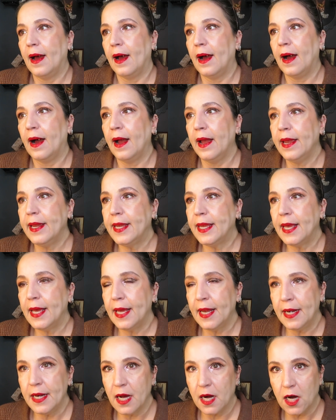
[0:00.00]
I
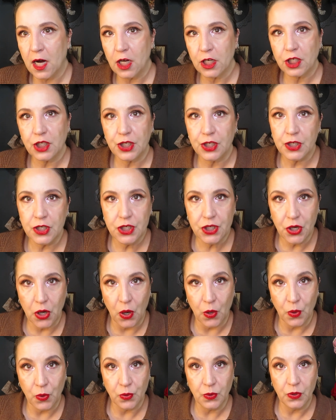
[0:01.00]
cannot
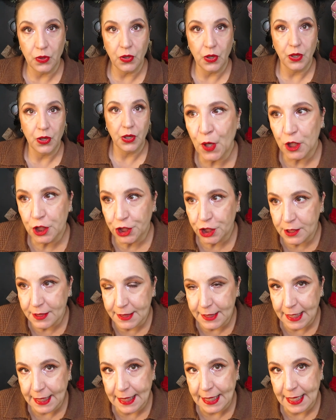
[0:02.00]
condone
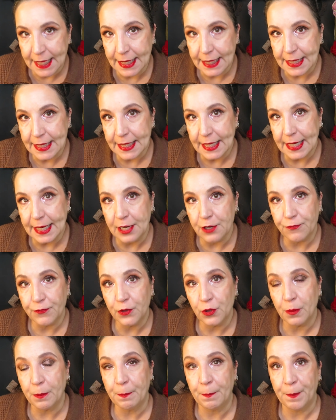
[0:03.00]
purchasing it
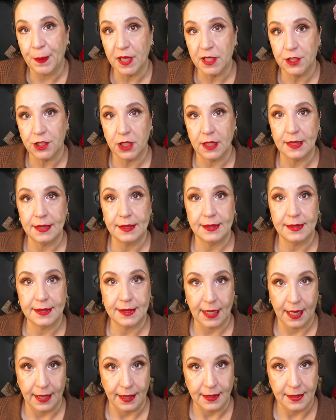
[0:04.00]
if your budget is
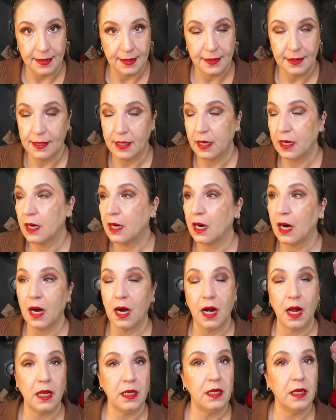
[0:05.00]
tight. There
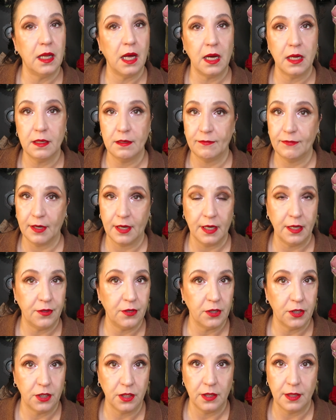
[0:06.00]
are a lot of
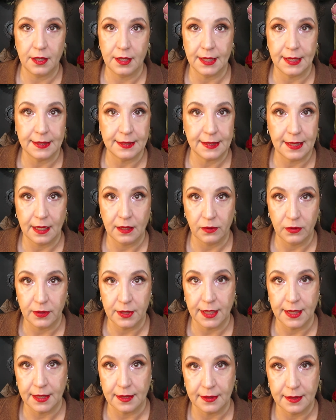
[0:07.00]
other good things
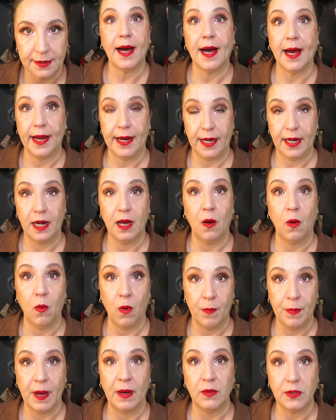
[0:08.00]
out there. I know
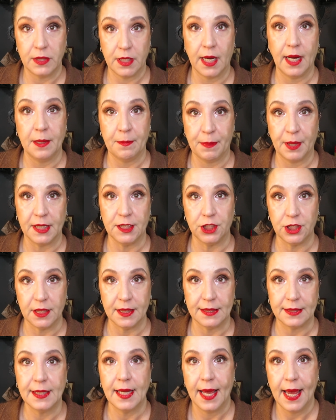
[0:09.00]
about tight
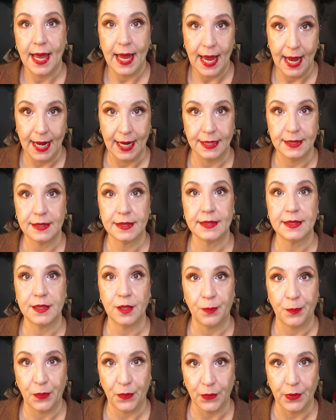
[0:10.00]
budgets, hence
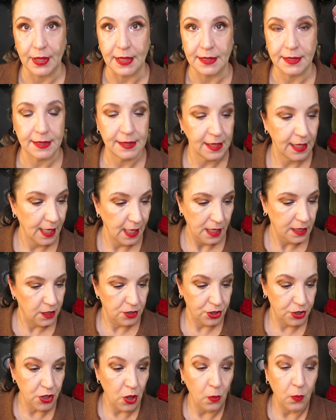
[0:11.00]
the points.
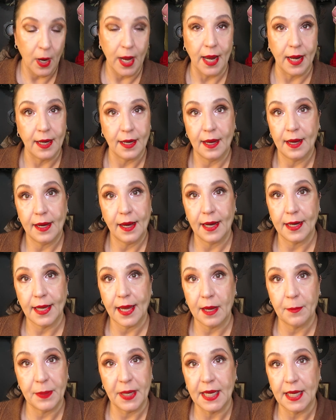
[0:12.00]
There's no way. I
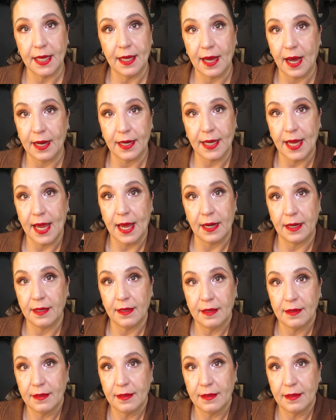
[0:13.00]
can't